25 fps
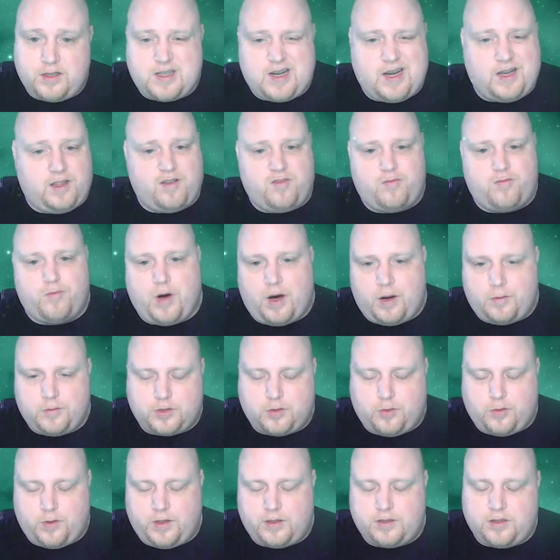I love bomb
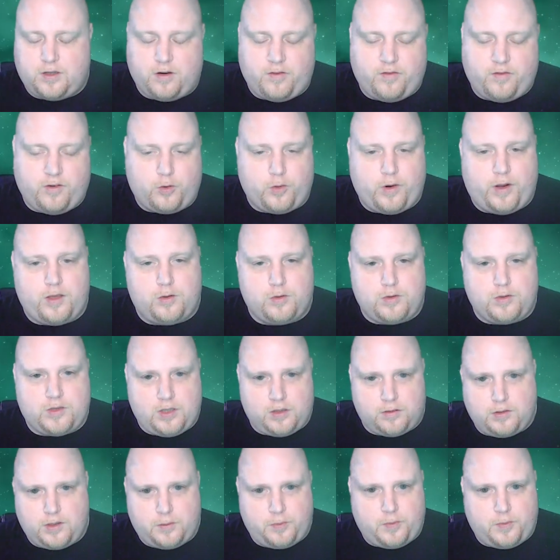squigs. They're a great
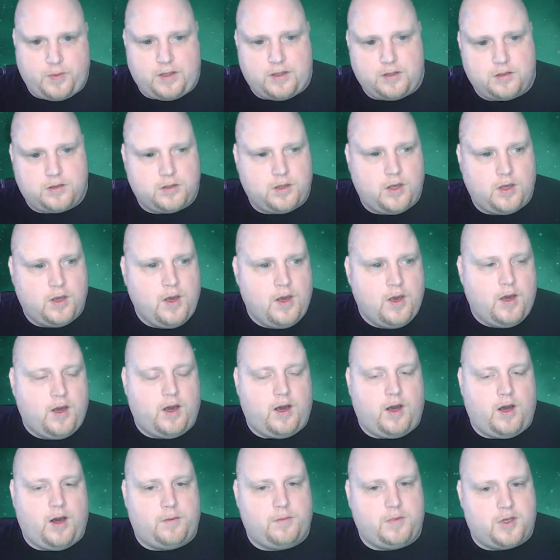utility piece
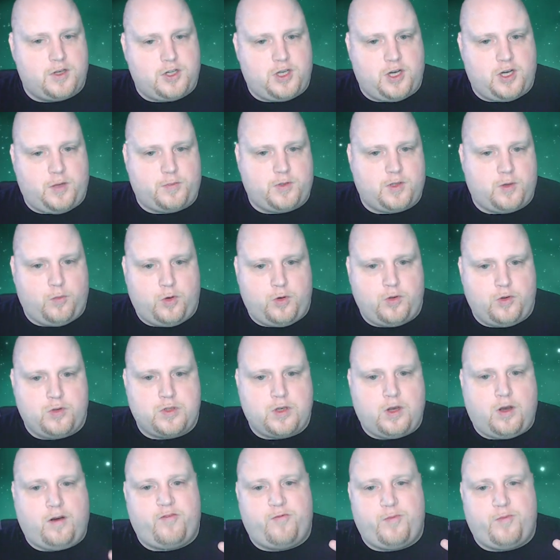to chip some wounds
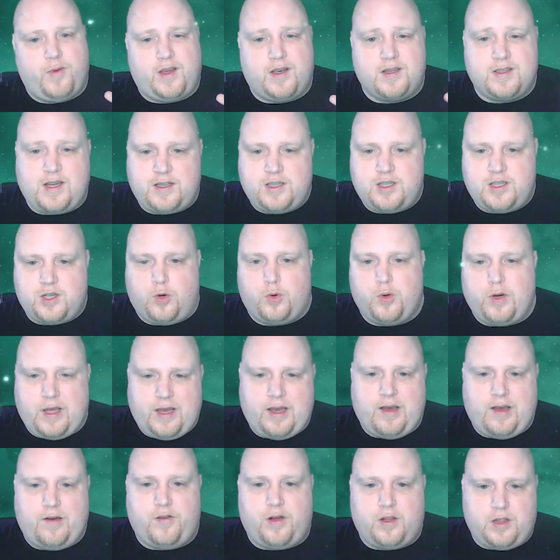off, because I don't
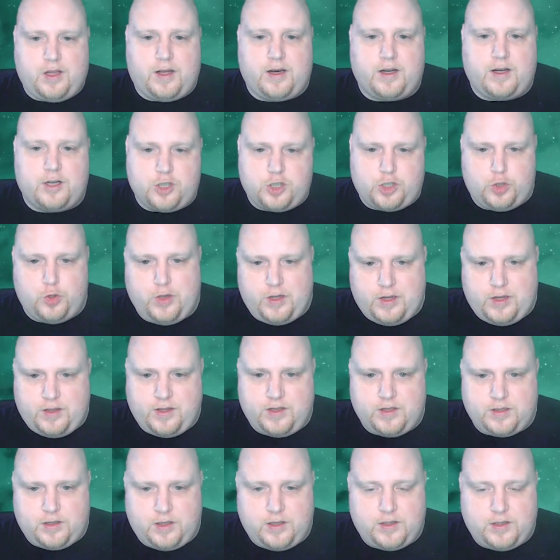have a lot of shooting in this
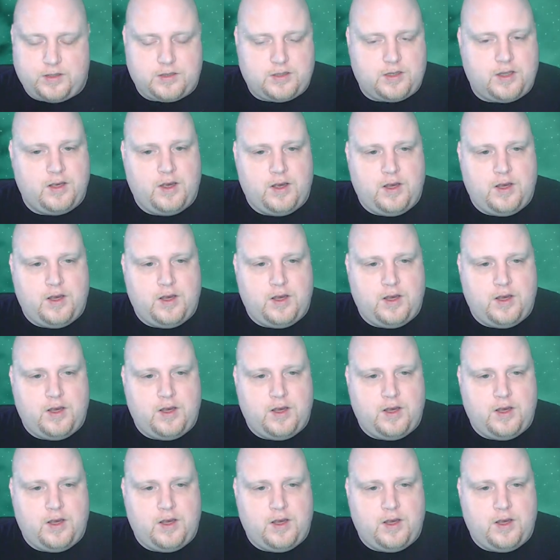list.